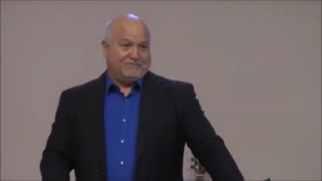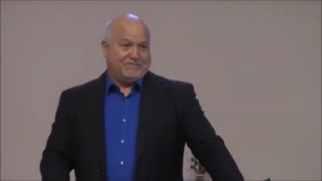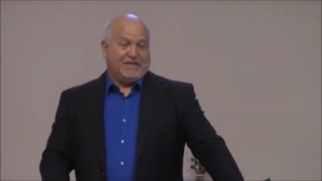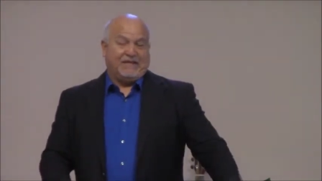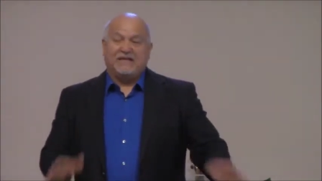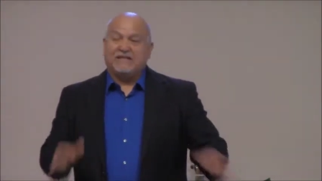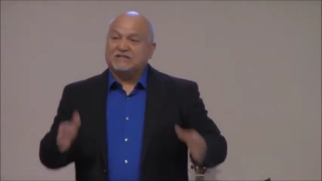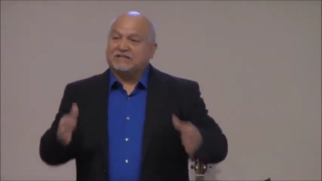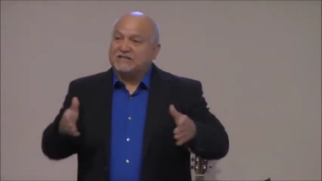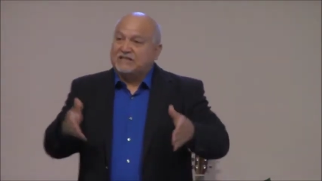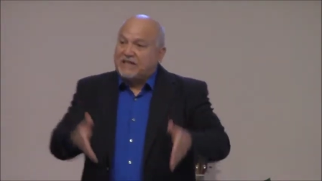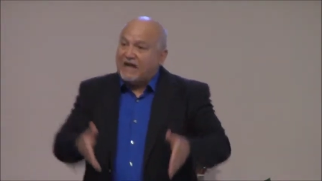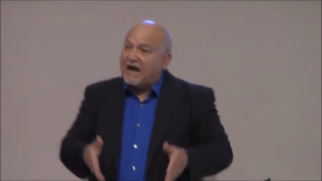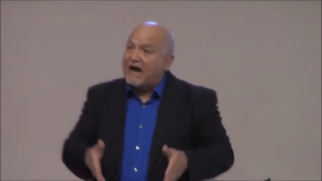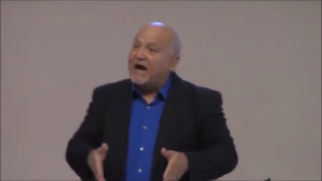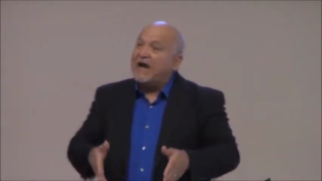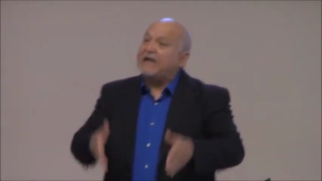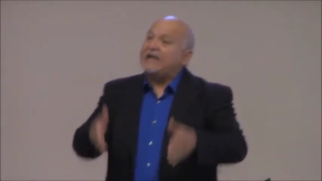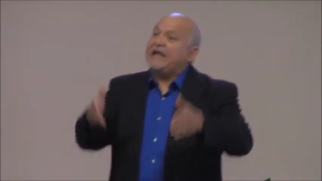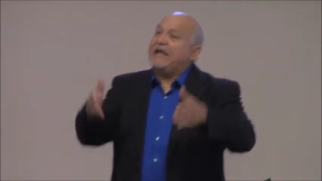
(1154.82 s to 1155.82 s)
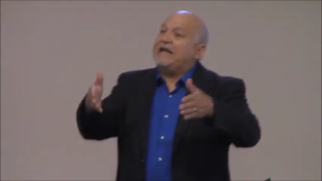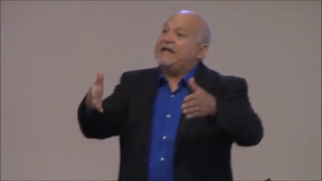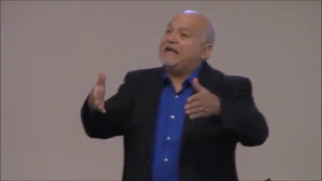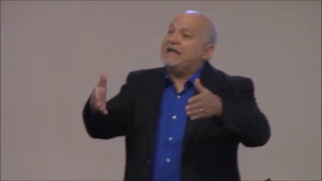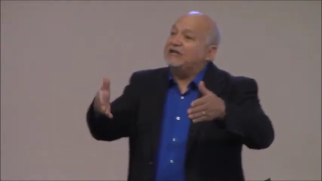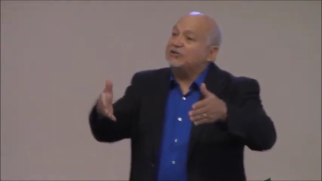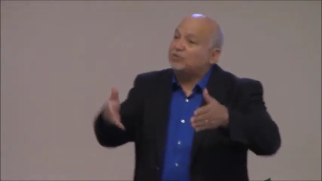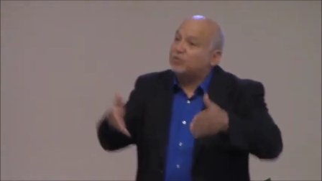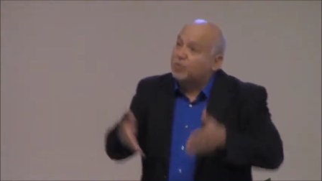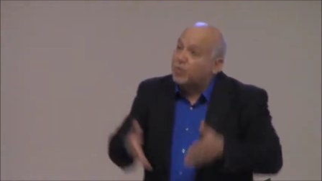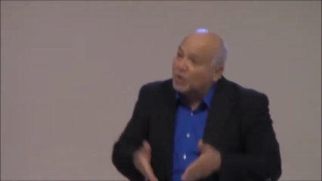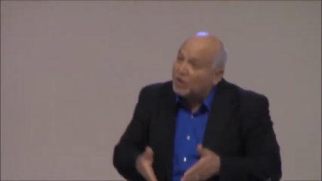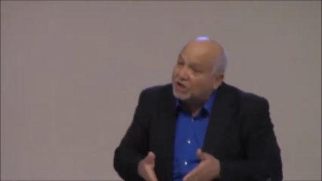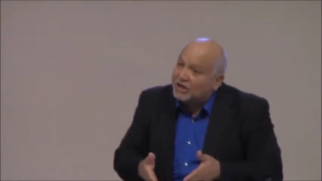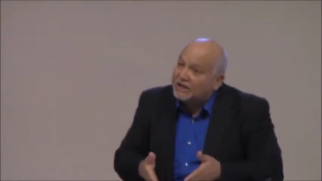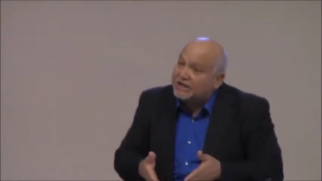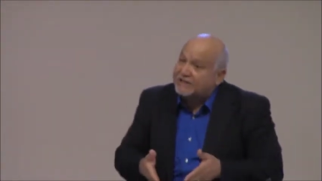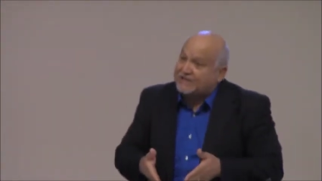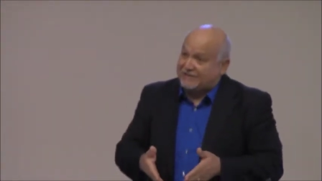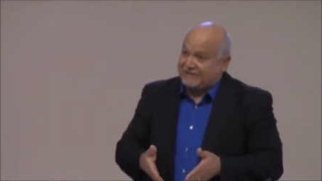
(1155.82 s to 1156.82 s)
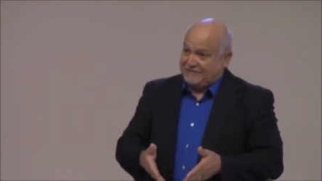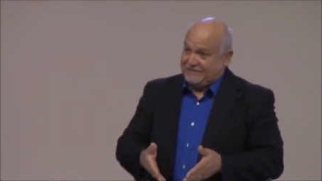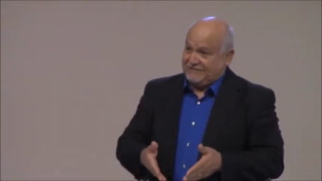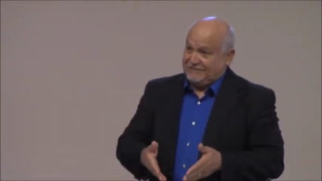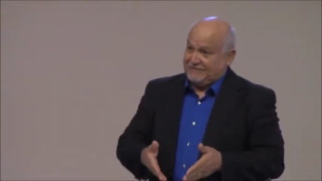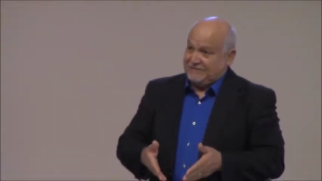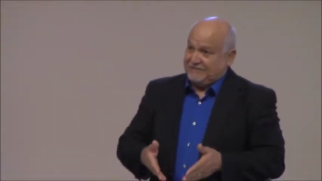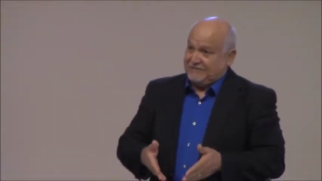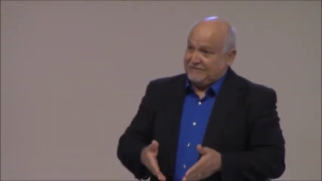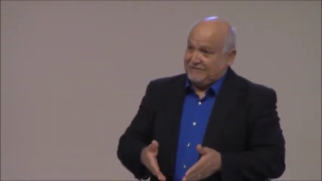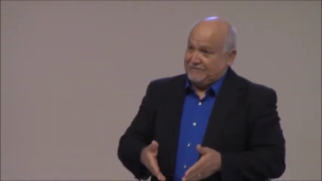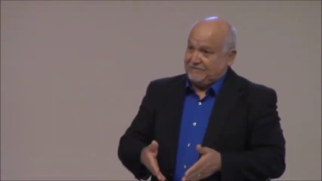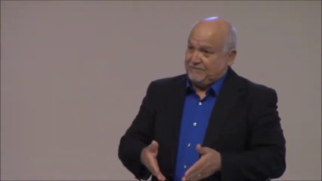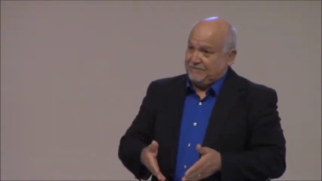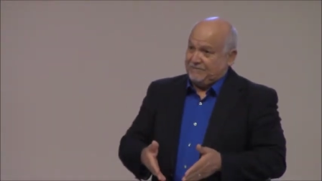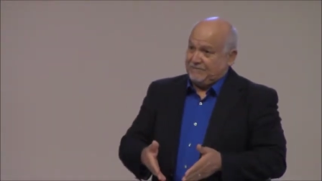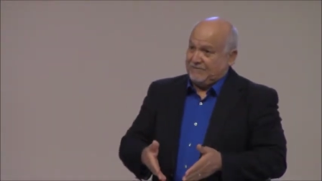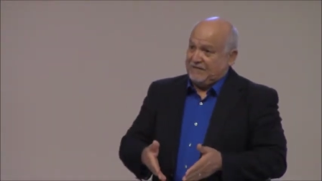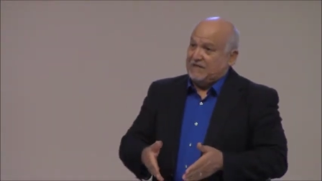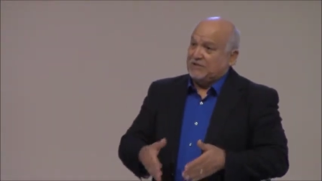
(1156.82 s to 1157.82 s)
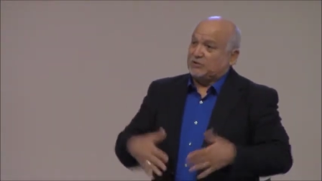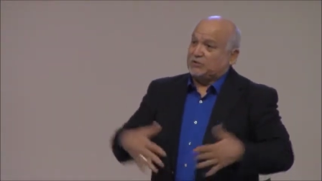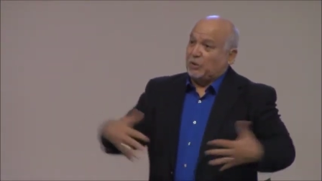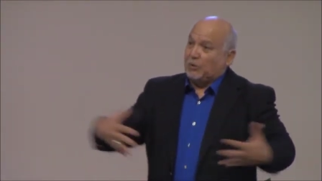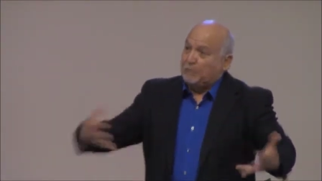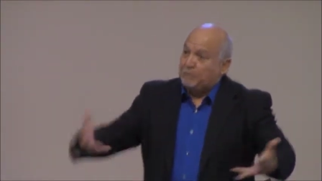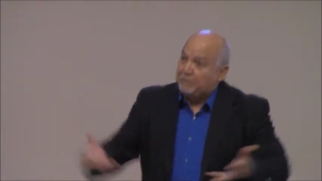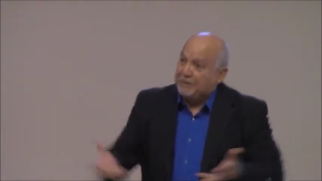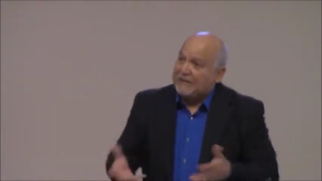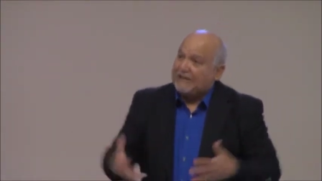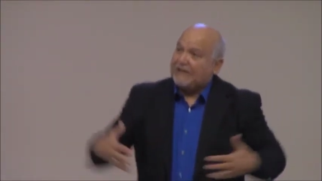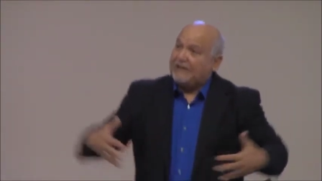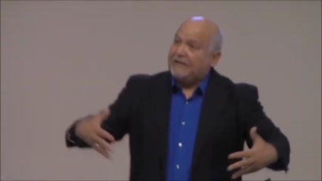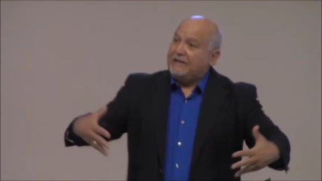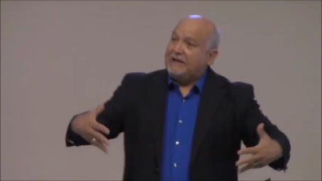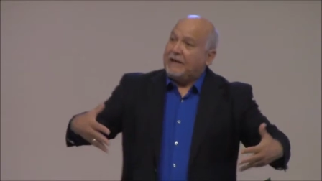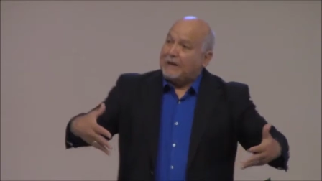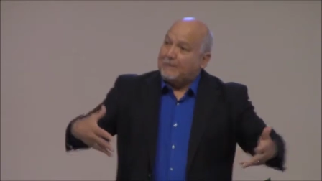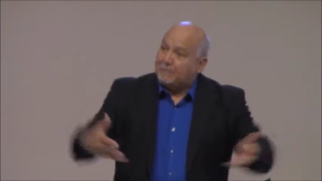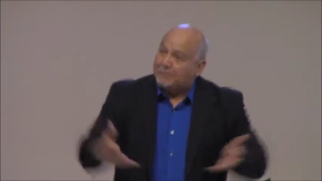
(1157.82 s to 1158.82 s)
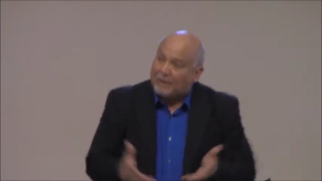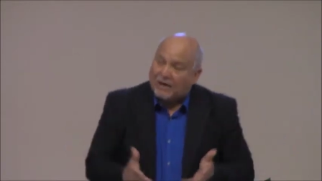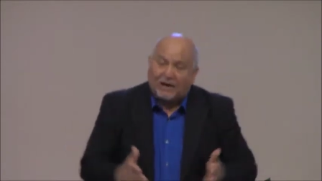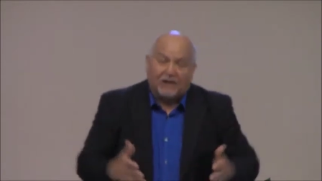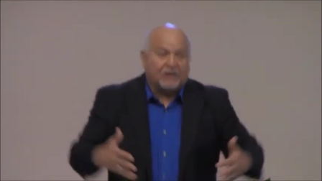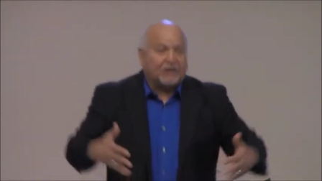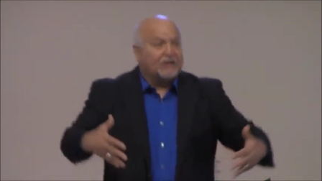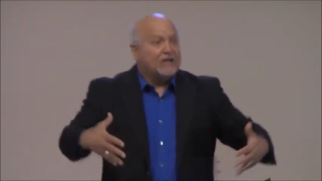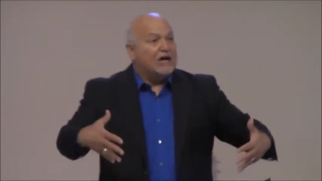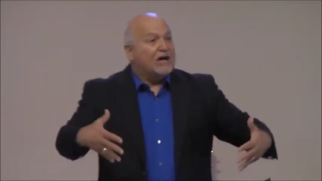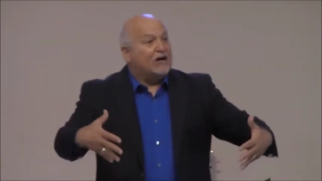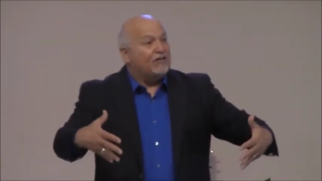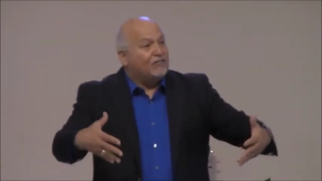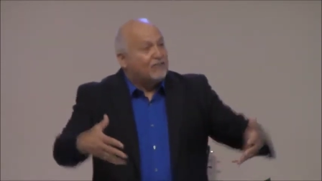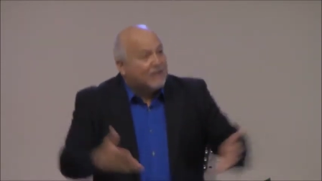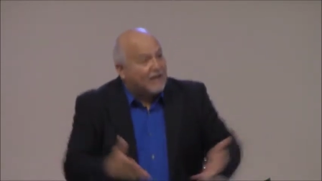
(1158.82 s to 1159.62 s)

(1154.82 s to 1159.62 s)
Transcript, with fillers: is God and His work. So be a part of